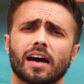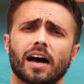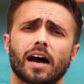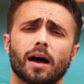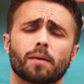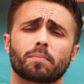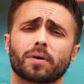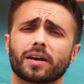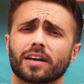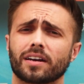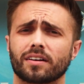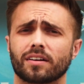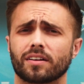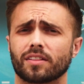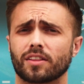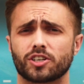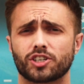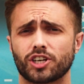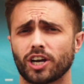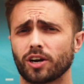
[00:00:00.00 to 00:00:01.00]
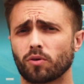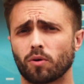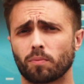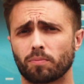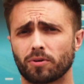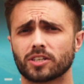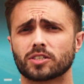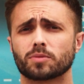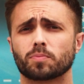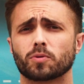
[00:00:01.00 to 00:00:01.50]
But the general
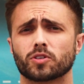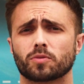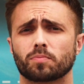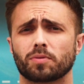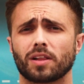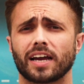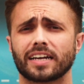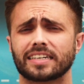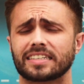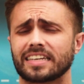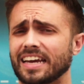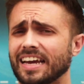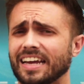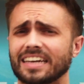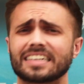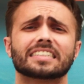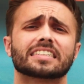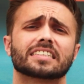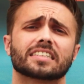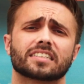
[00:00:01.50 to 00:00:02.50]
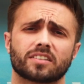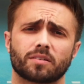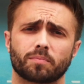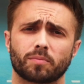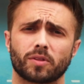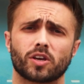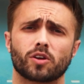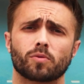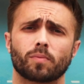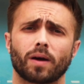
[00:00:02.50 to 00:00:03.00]
principles apply to any
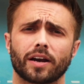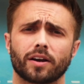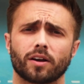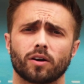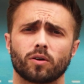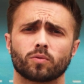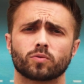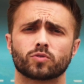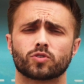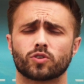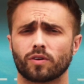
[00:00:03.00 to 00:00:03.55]
system that you might own.